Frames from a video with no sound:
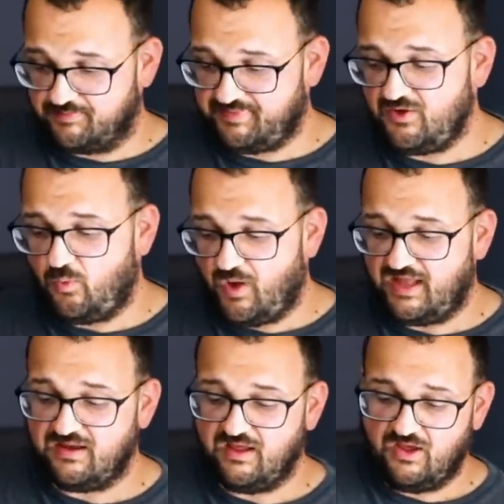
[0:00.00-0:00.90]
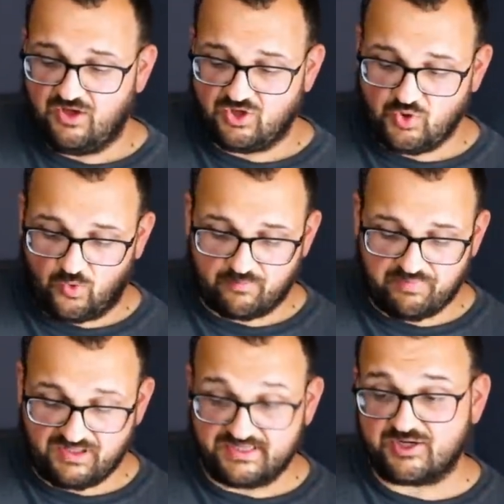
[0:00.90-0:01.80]
to be when your
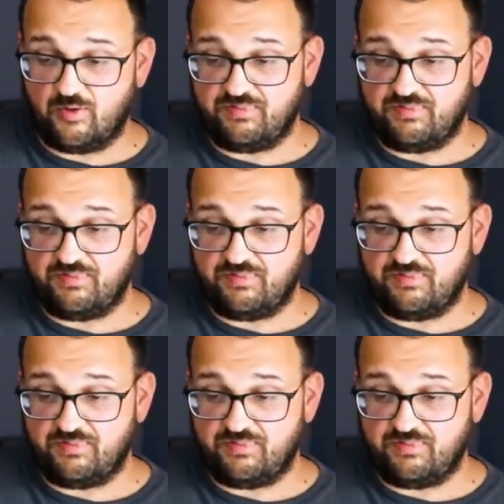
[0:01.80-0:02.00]
political